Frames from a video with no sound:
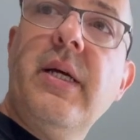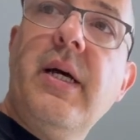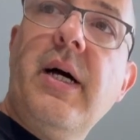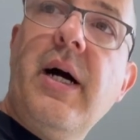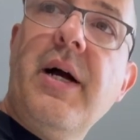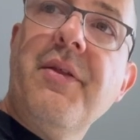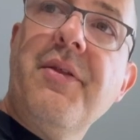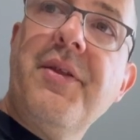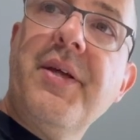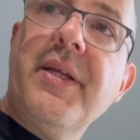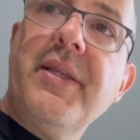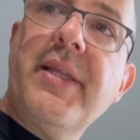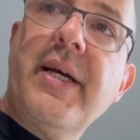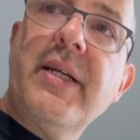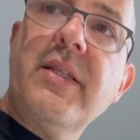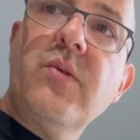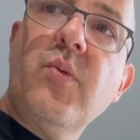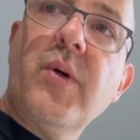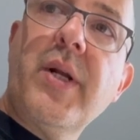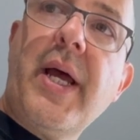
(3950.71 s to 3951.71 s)
I think
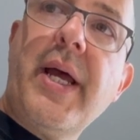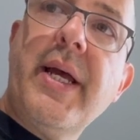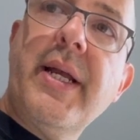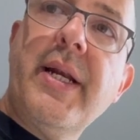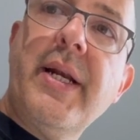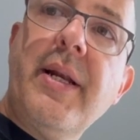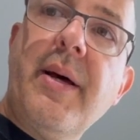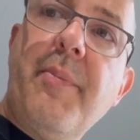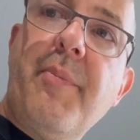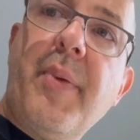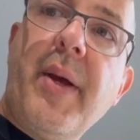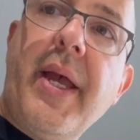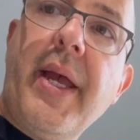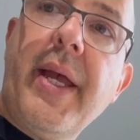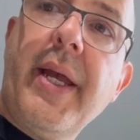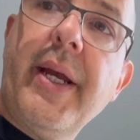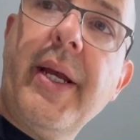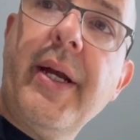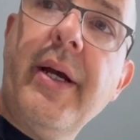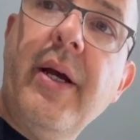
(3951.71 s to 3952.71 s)
that's what I ended up
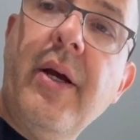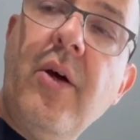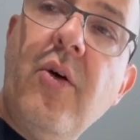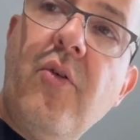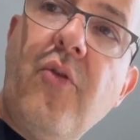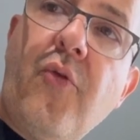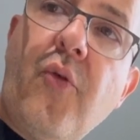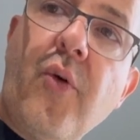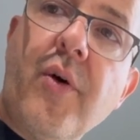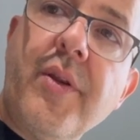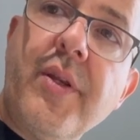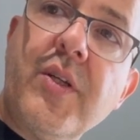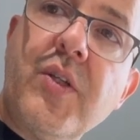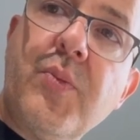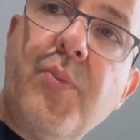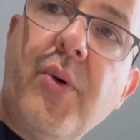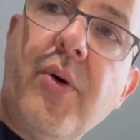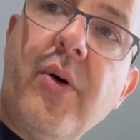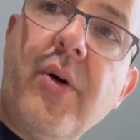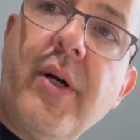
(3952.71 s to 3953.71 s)
paying for this
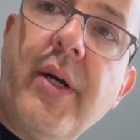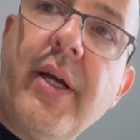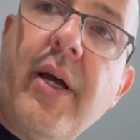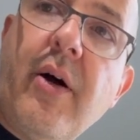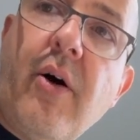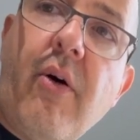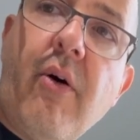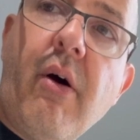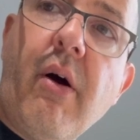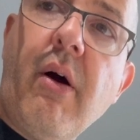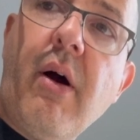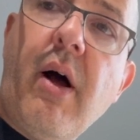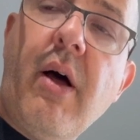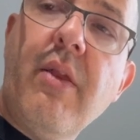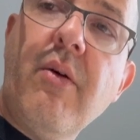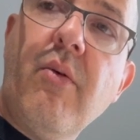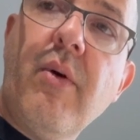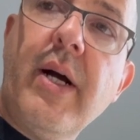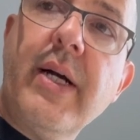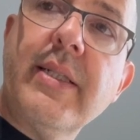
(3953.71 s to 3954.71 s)
book, or
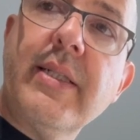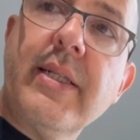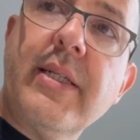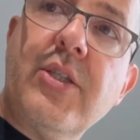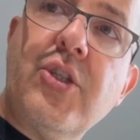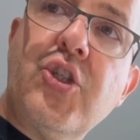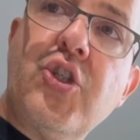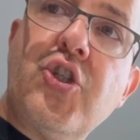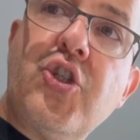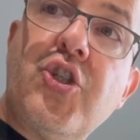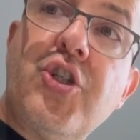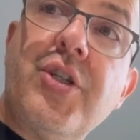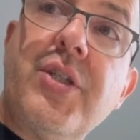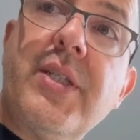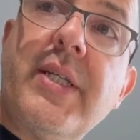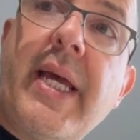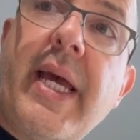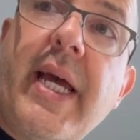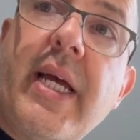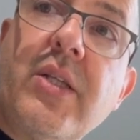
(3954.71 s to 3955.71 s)
otherwise let's
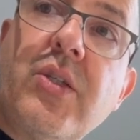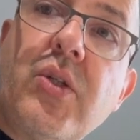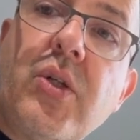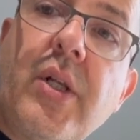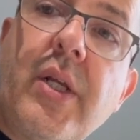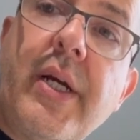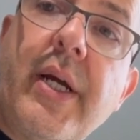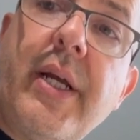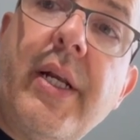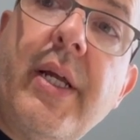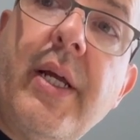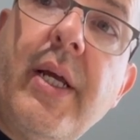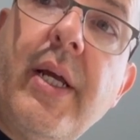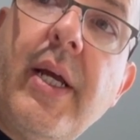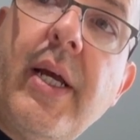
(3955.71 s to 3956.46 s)
just cancel it.